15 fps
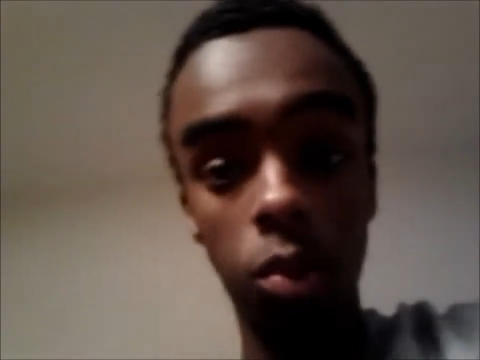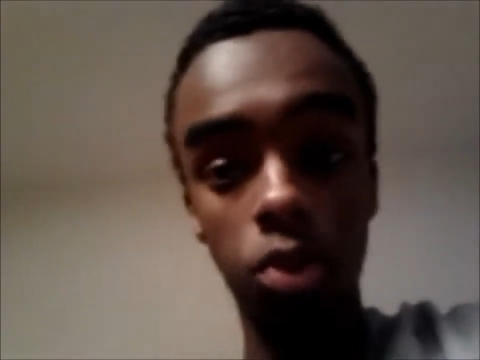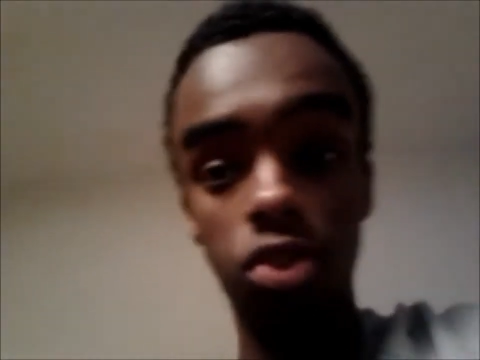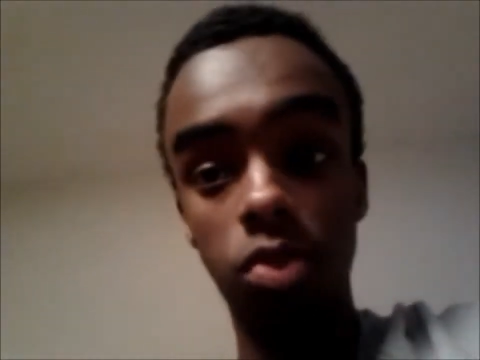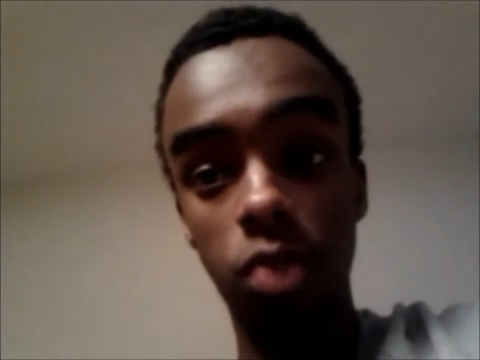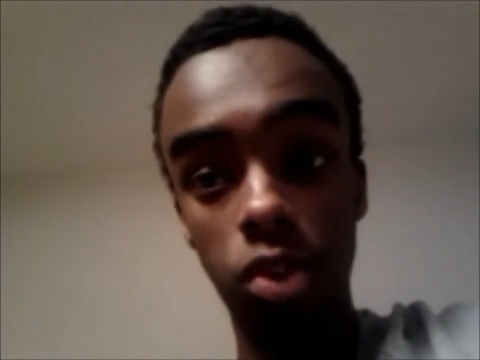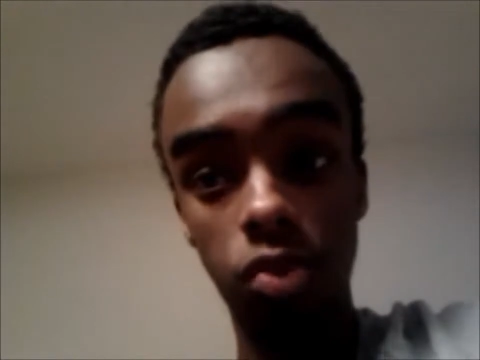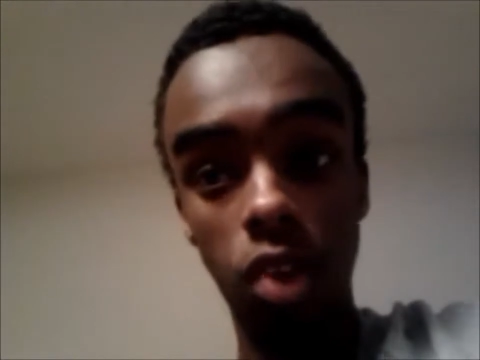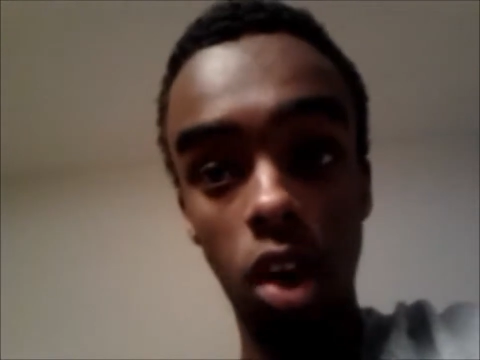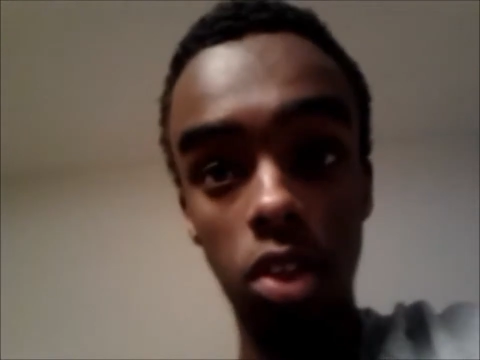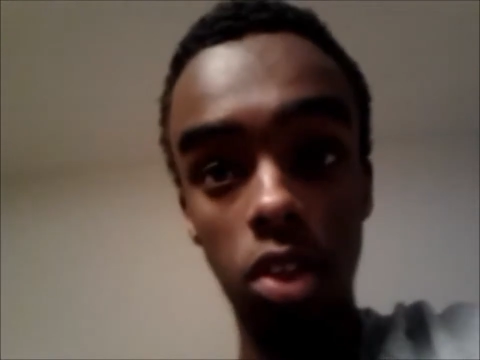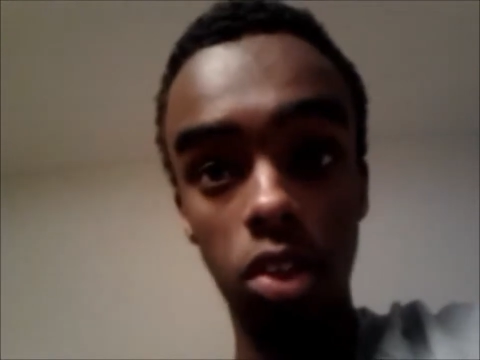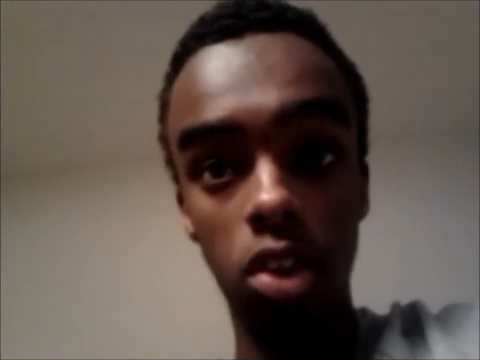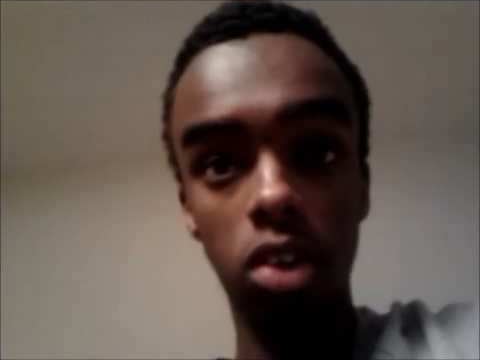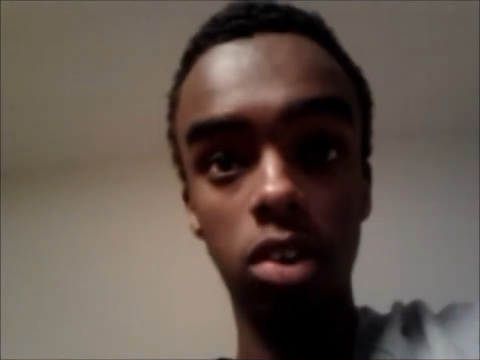Christopher's
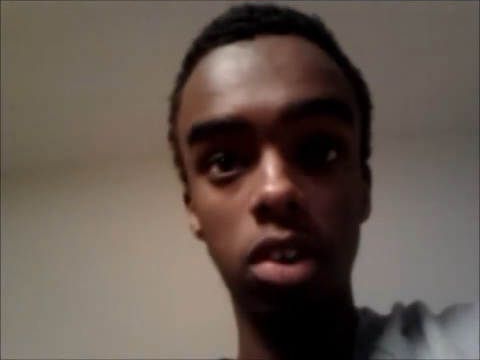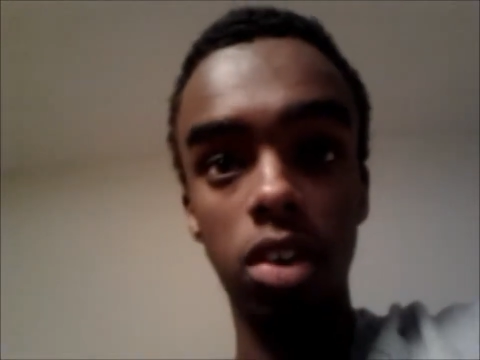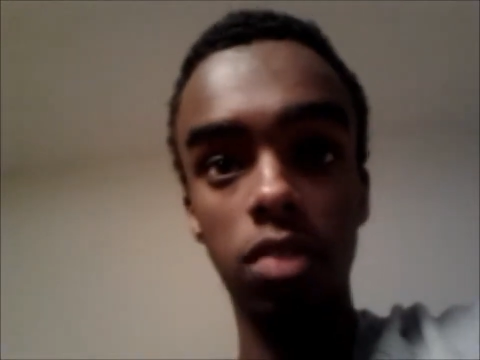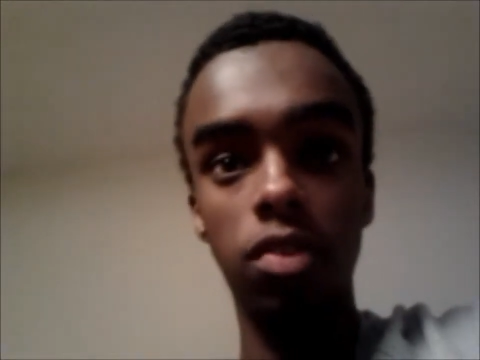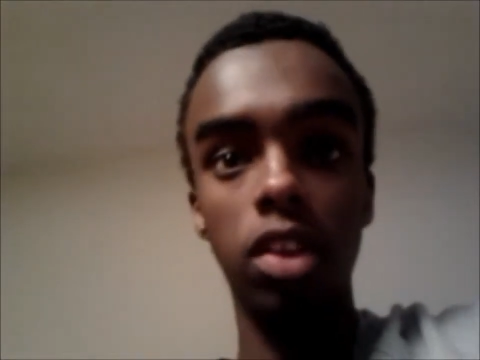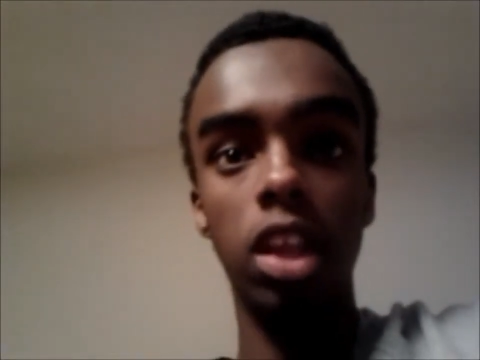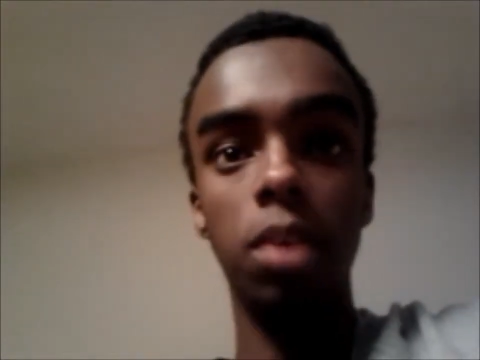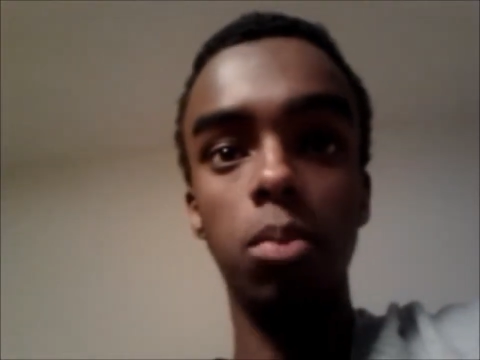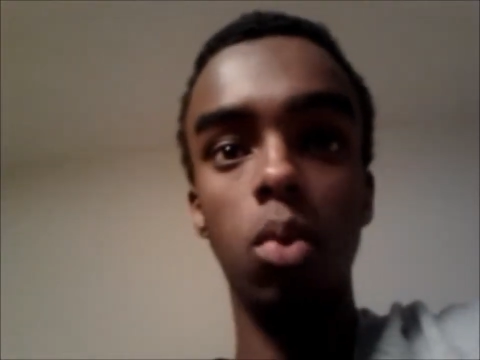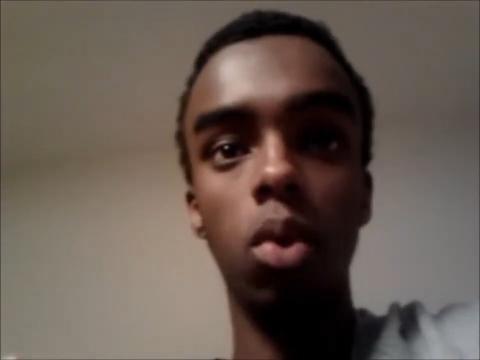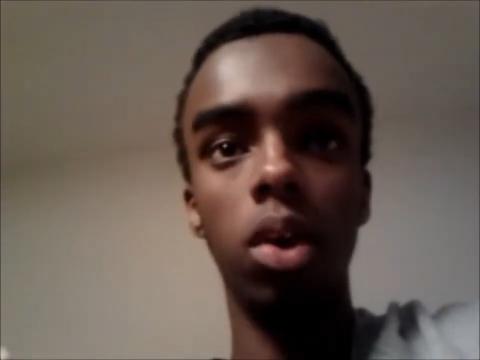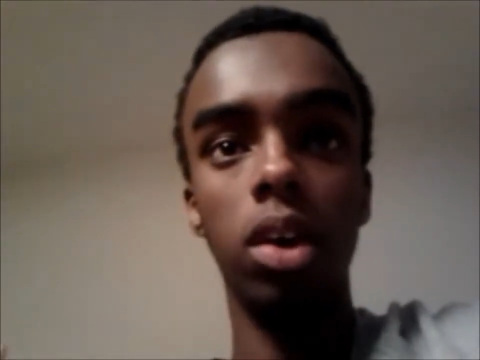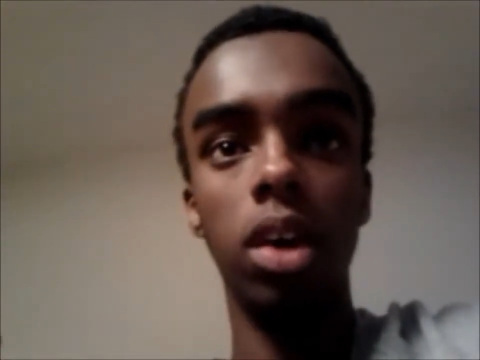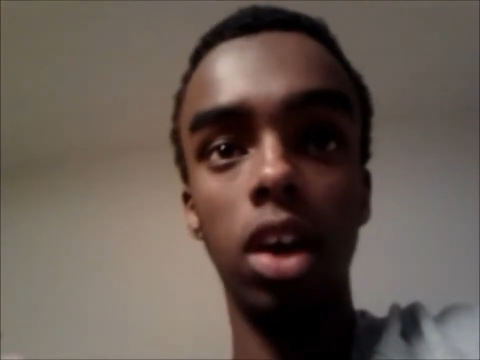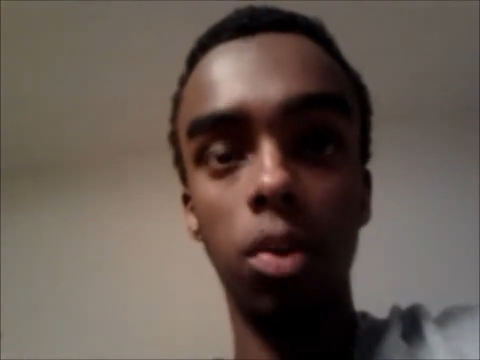father feeling
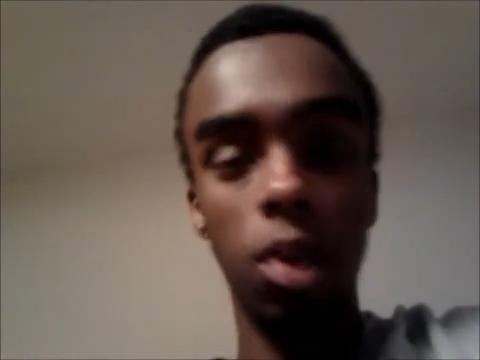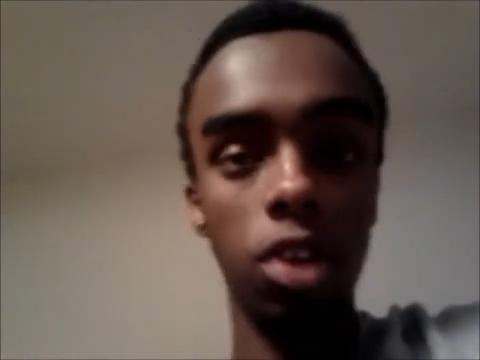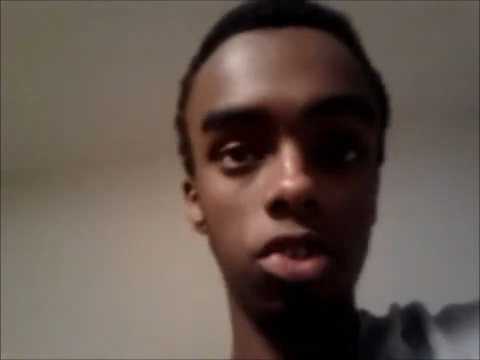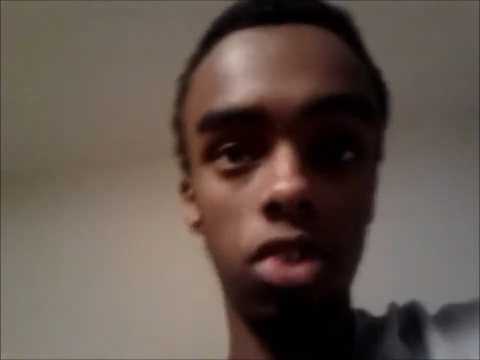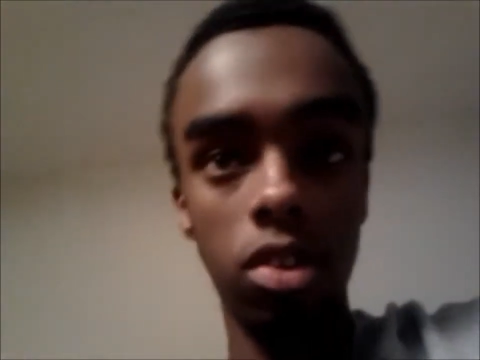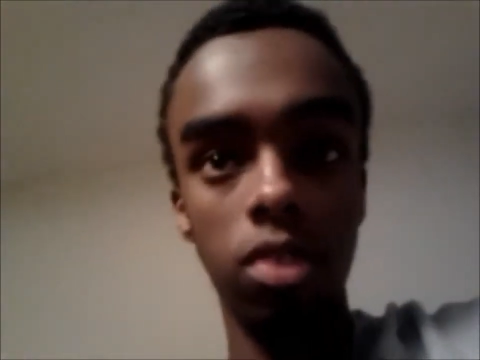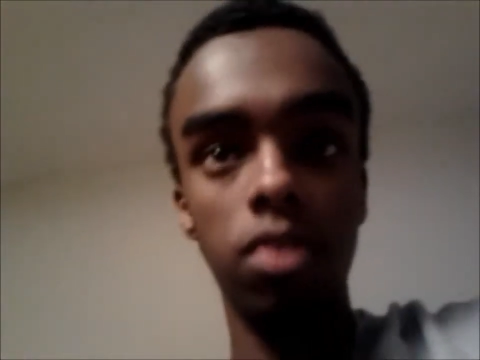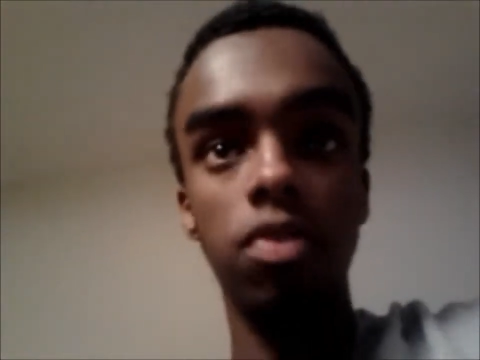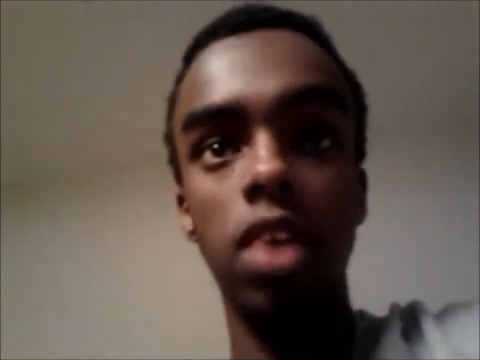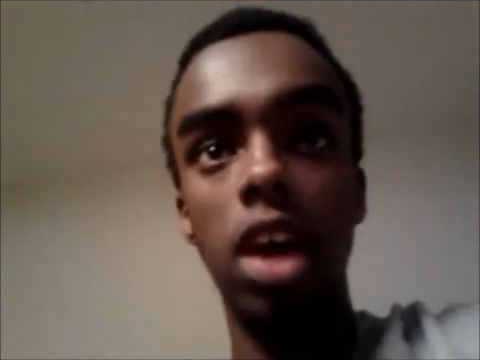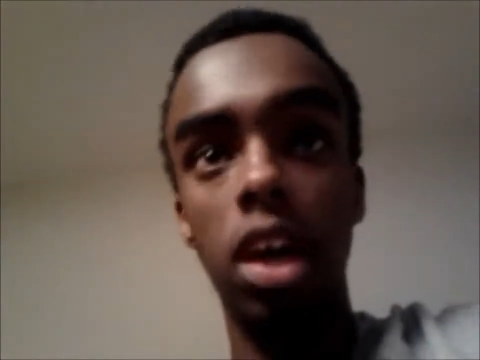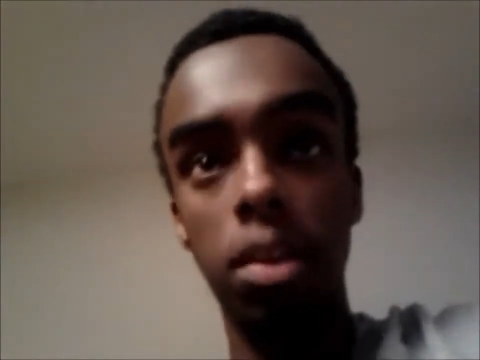more aggressive